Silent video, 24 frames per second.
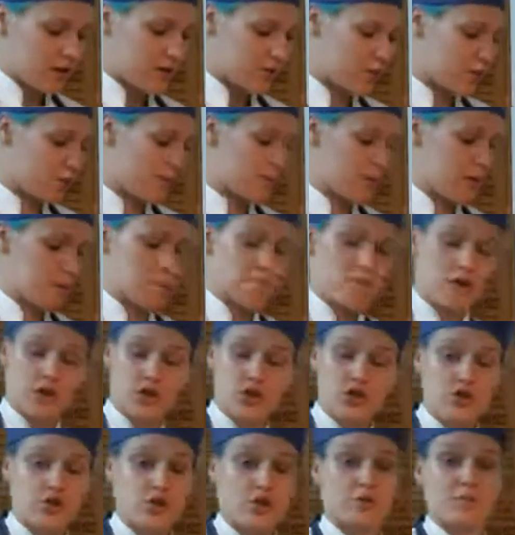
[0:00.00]
Could be
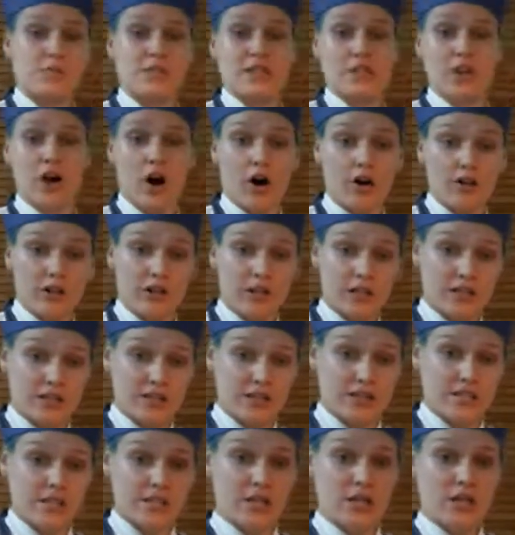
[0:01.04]
mushrooms and
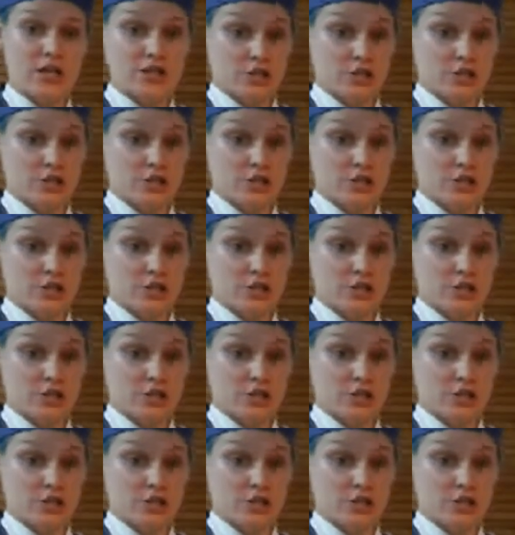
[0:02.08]
onions.